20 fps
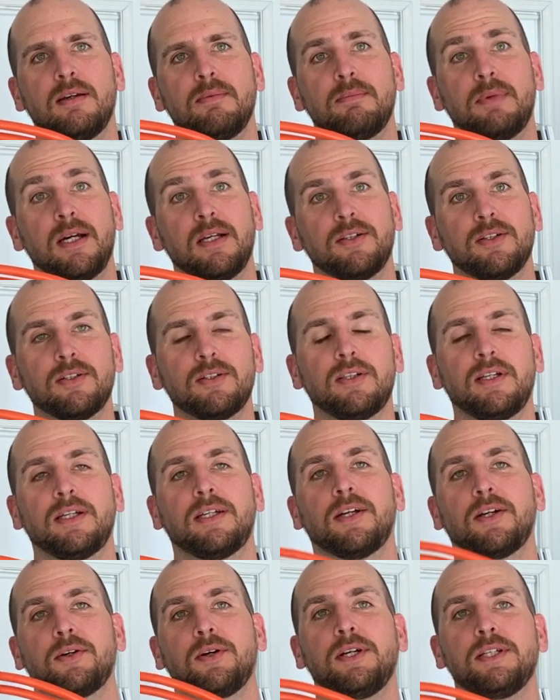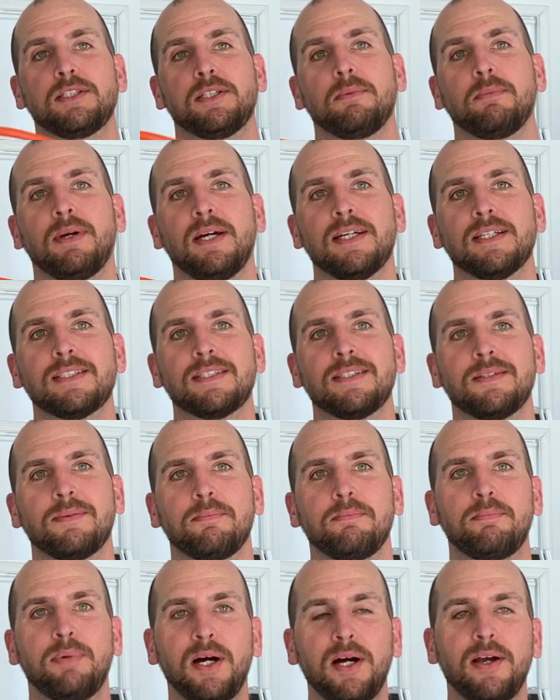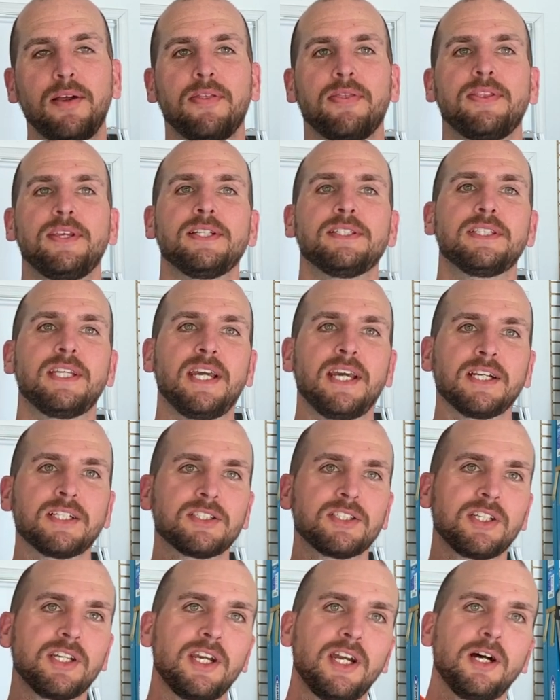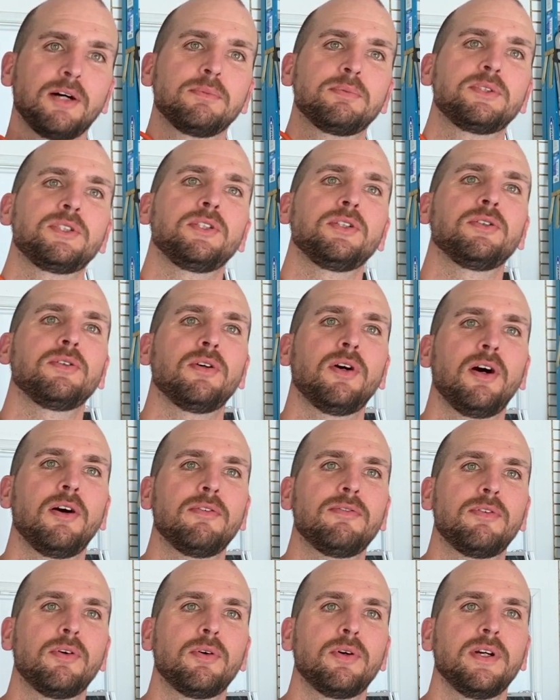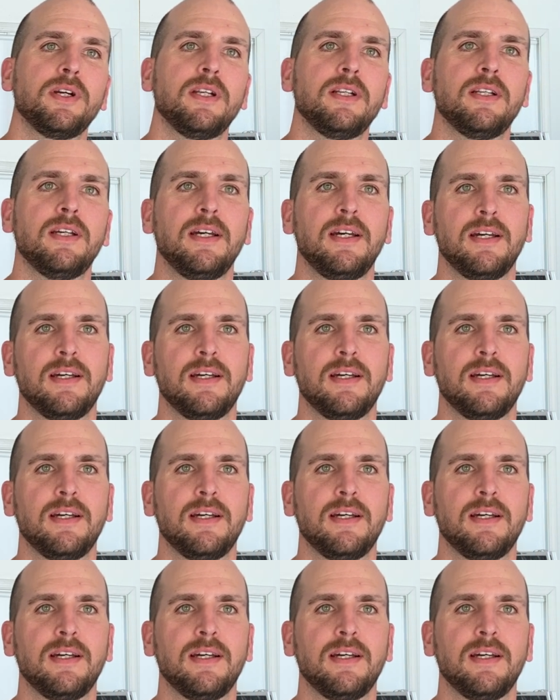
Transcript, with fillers: Might look like a crazy mess, but this actually helps you avoid